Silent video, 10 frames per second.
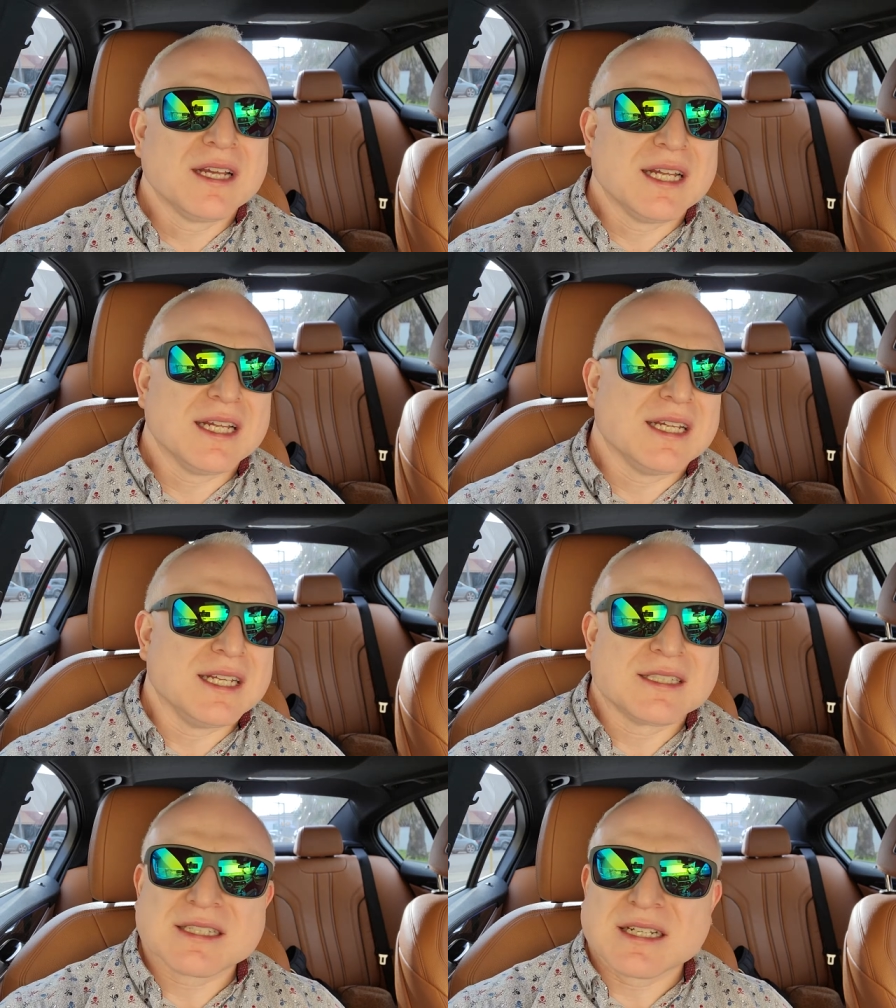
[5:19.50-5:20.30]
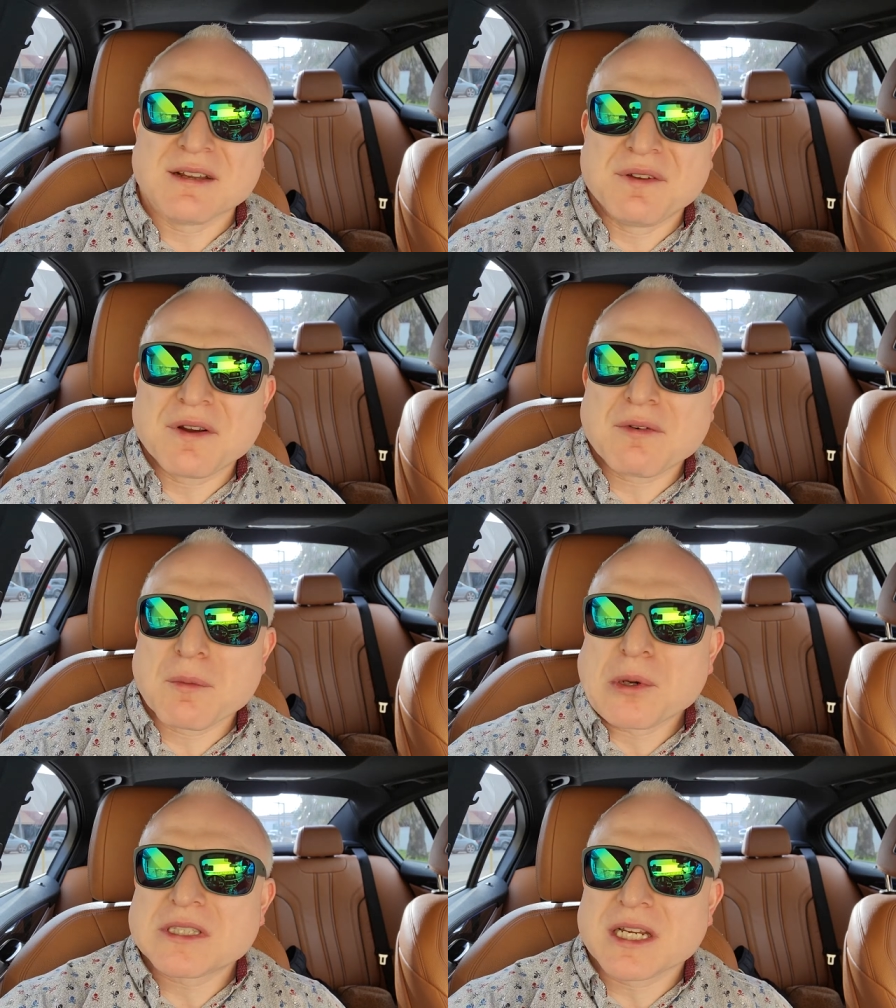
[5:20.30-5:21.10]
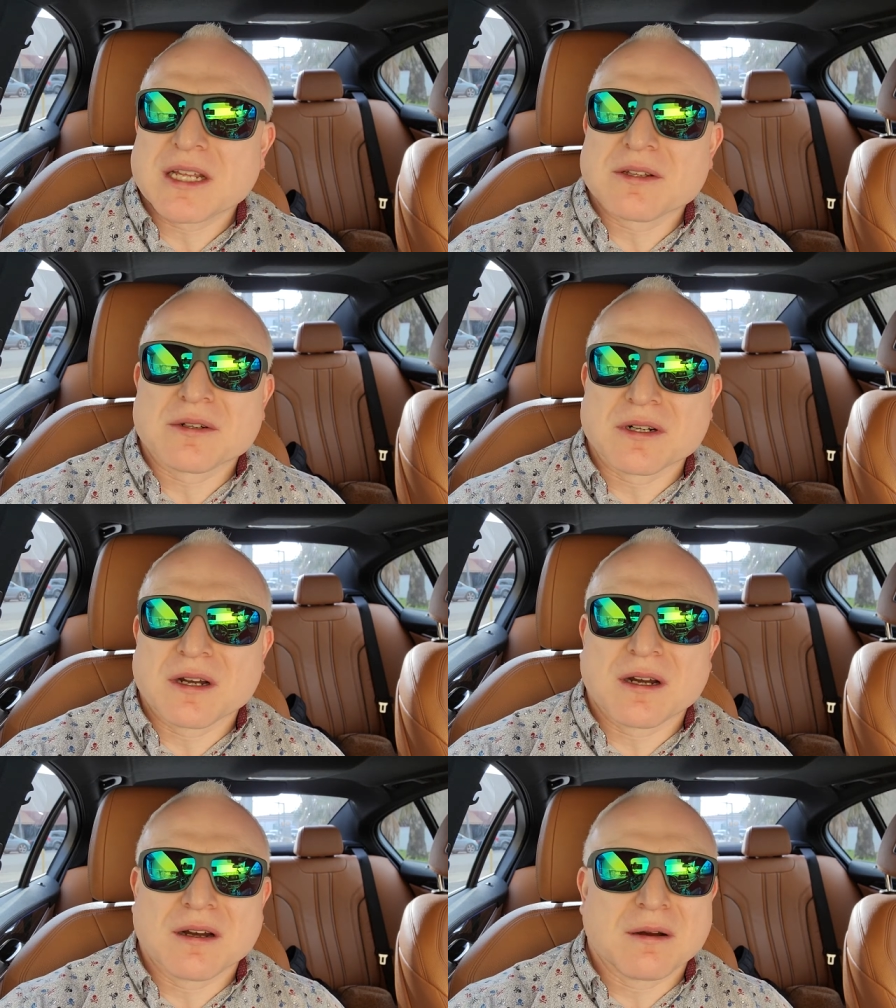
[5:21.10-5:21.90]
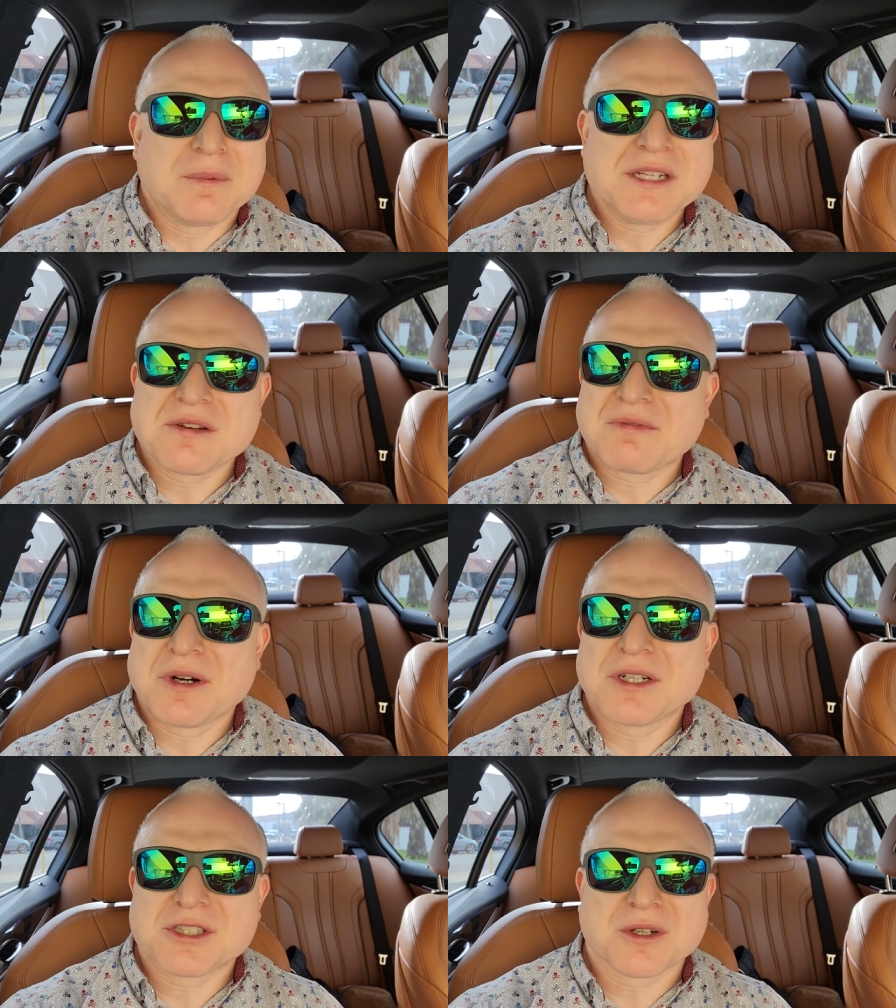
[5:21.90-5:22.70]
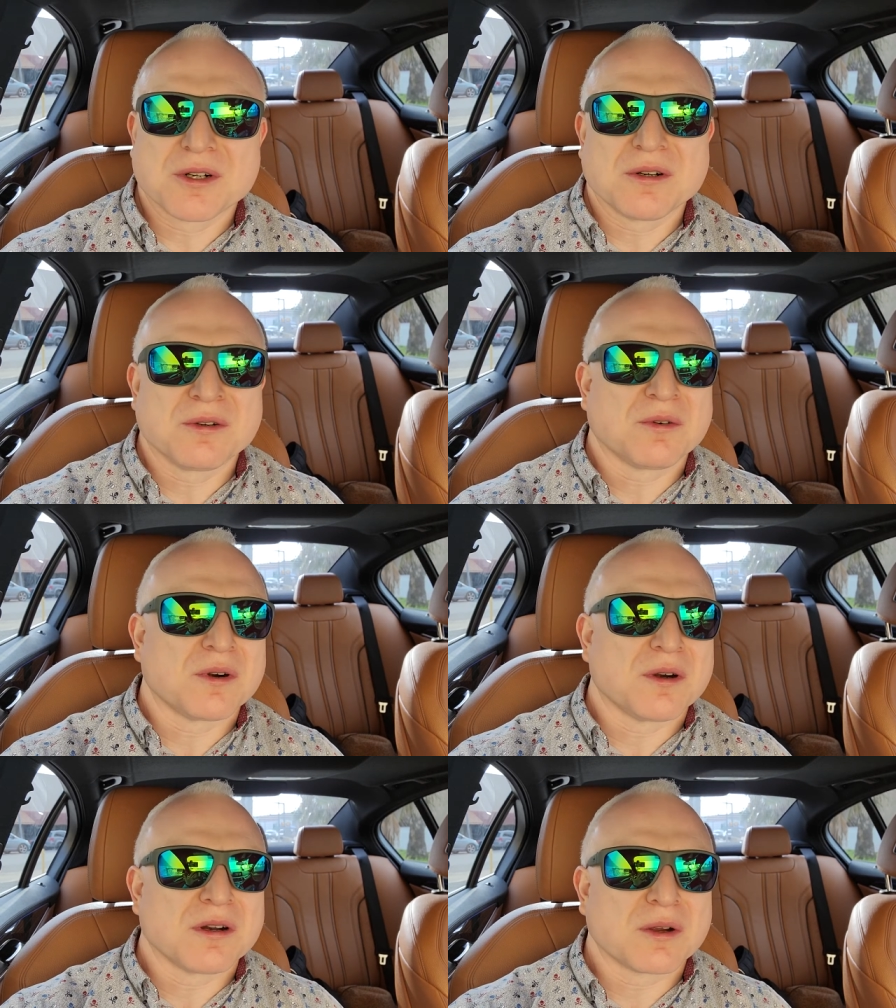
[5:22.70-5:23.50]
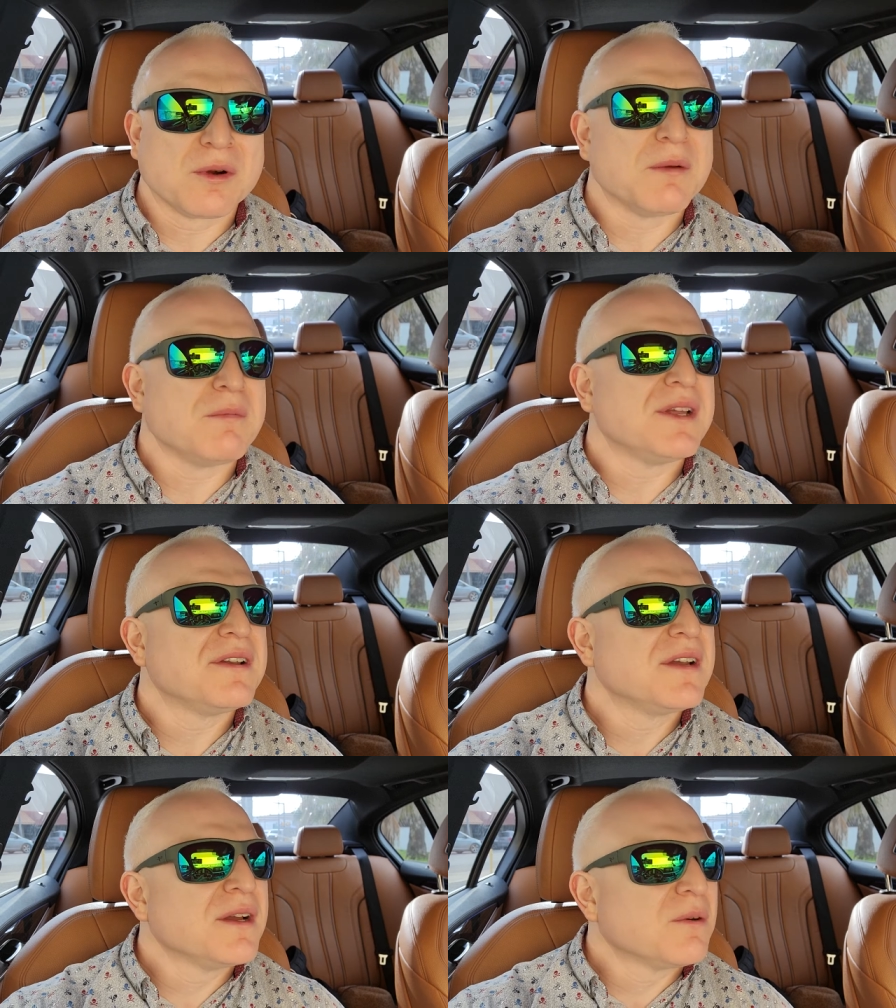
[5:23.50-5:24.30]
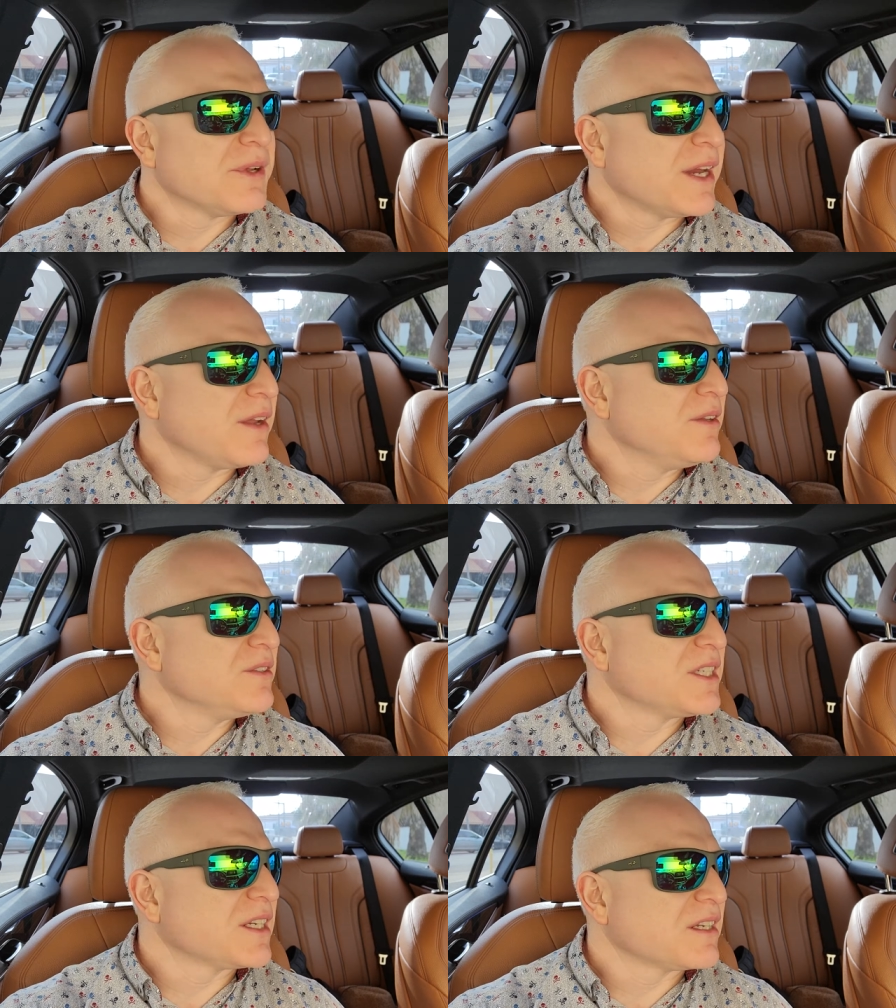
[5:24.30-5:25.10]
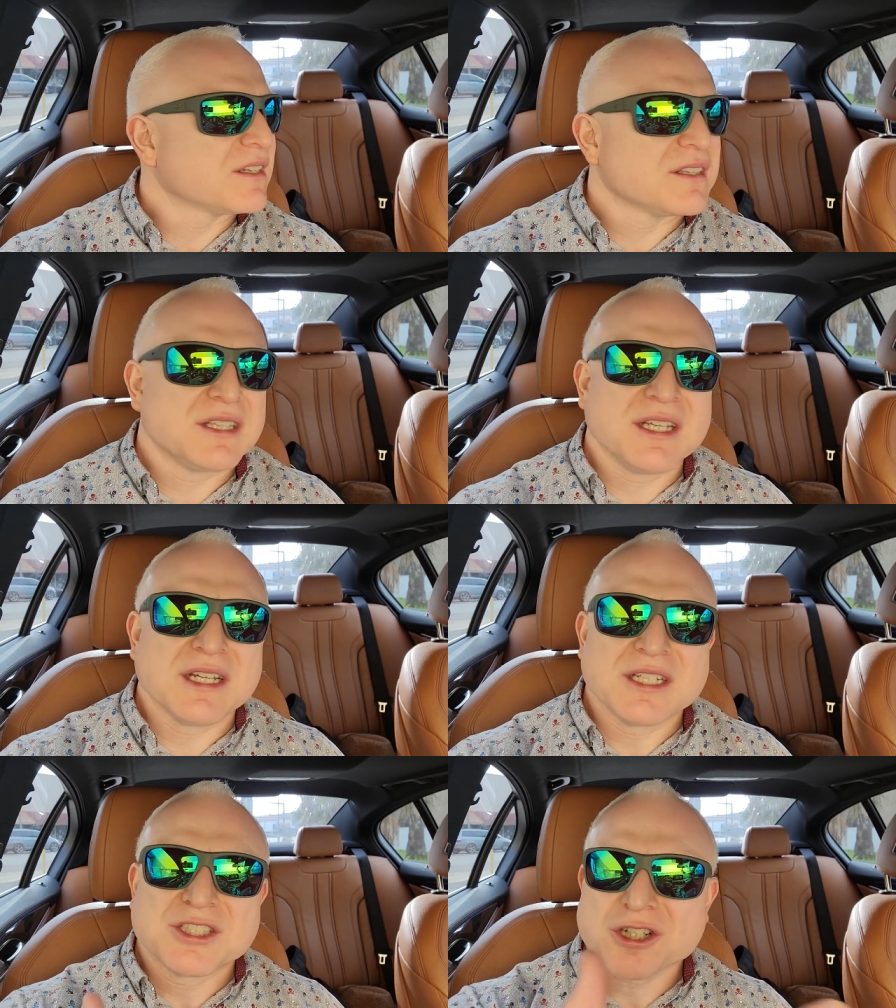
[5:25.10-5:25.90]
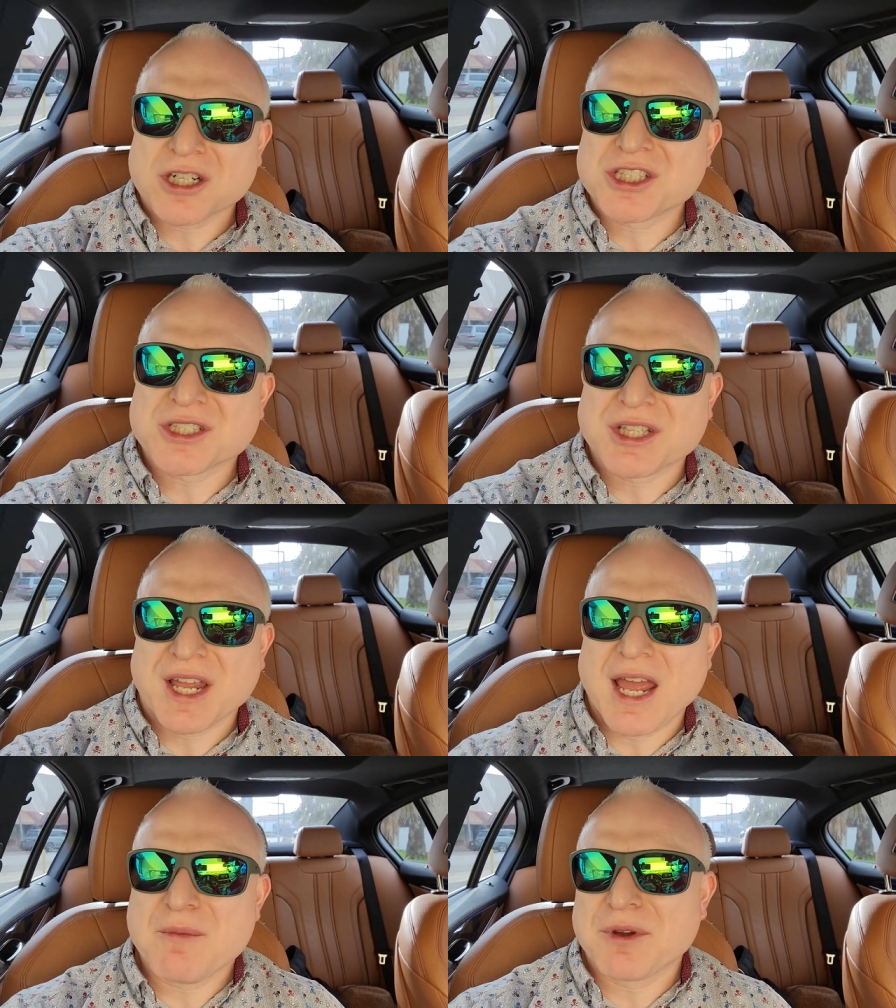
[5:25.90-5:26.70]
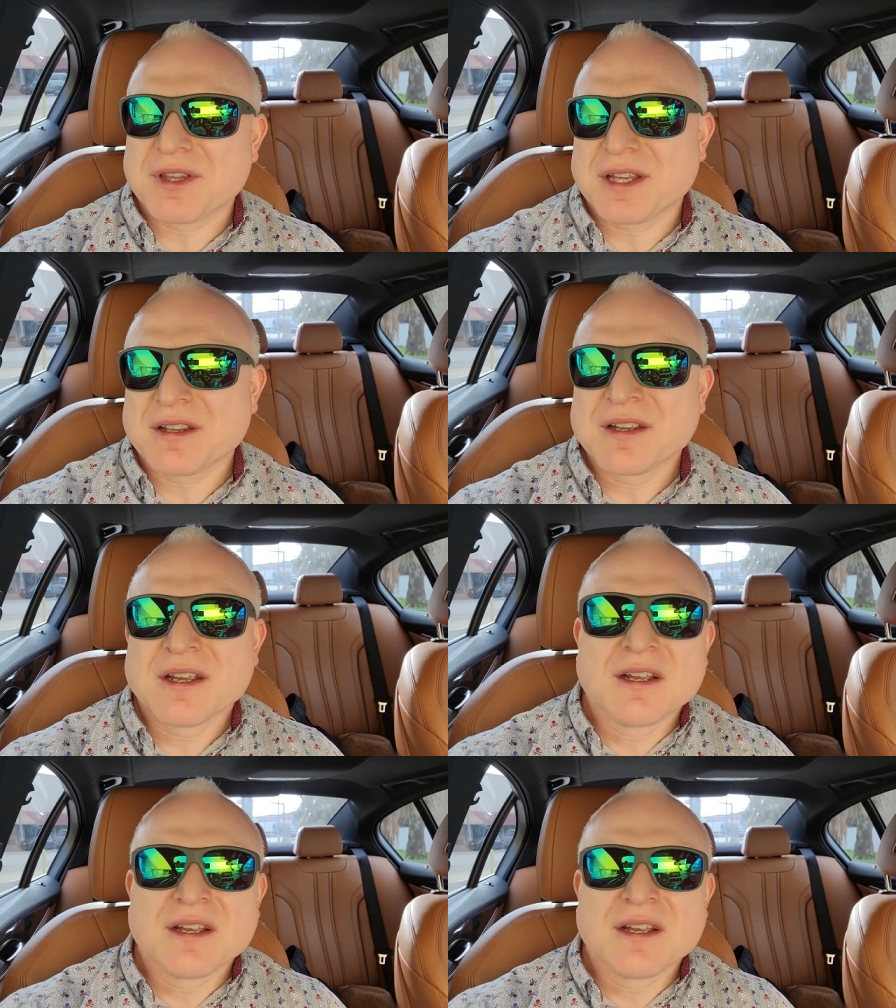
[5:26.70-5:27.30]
It, it's if you've ever put together a, uh, a piece of furniture or equipment without using the instructions that came with it,